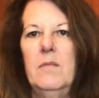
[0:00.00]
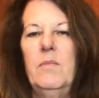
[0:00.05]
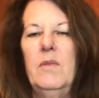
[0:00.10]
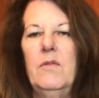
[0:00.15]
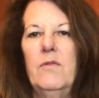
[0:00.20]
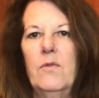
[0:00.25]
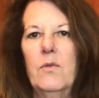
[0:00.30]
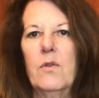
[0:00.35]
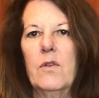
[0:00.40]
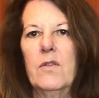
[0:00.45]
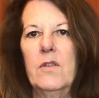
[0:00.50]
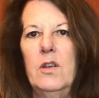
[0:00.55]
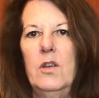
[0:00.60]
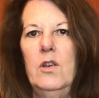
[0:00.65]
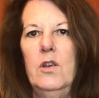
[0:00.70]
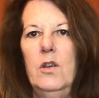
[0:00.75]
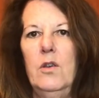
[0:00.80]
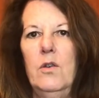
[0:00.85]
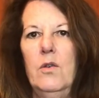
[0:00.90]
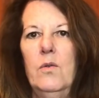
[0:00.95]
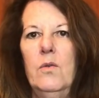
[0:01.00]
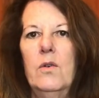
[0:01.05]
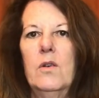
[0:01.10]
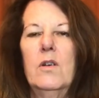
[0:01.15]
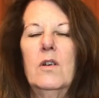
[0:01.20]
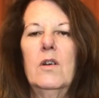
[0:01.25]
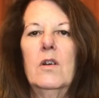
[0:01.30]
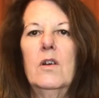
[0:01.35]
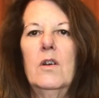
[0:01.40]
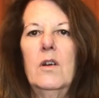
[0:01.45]
before the new
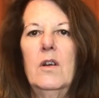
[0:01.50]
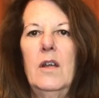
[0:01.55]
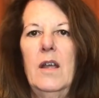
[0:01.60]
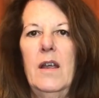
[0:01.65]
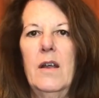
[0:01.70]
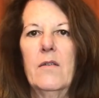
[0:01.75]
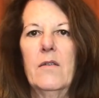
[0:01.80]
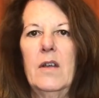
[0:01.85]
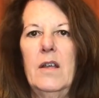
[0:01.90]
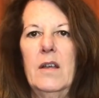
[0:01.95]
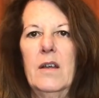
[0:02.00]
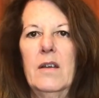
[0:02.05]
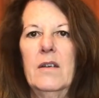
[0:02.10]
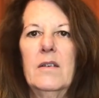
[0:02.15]
area